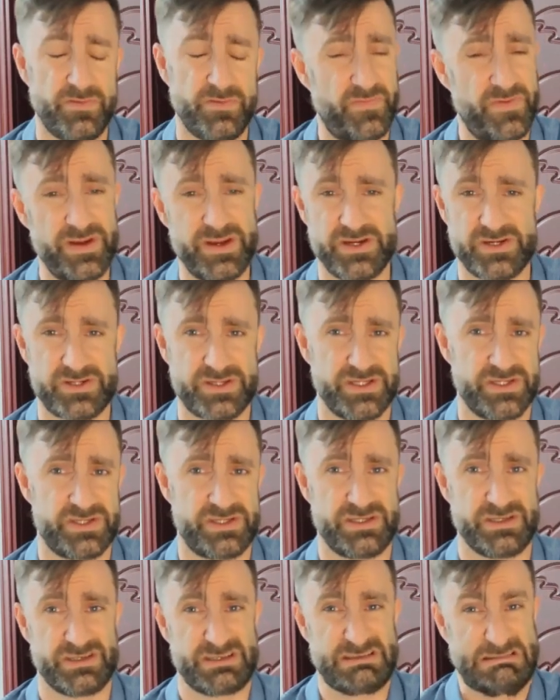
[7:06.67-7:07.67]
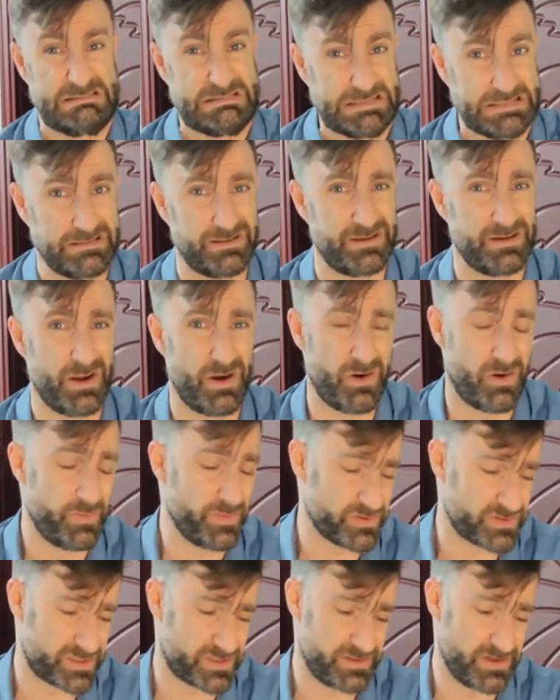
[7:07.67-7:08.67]
the finish is just
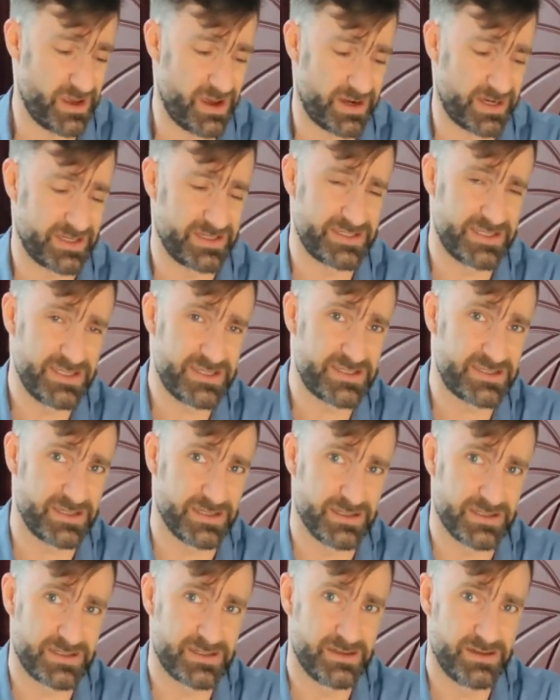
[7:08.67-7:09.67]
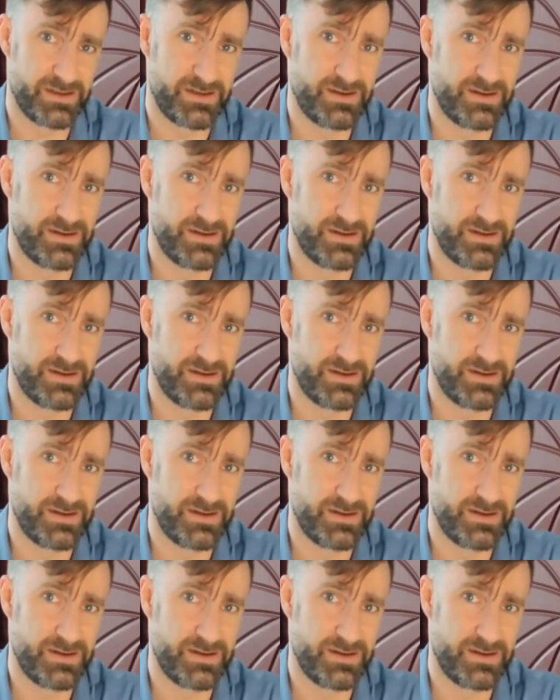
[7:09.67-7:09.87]
almost non-existent.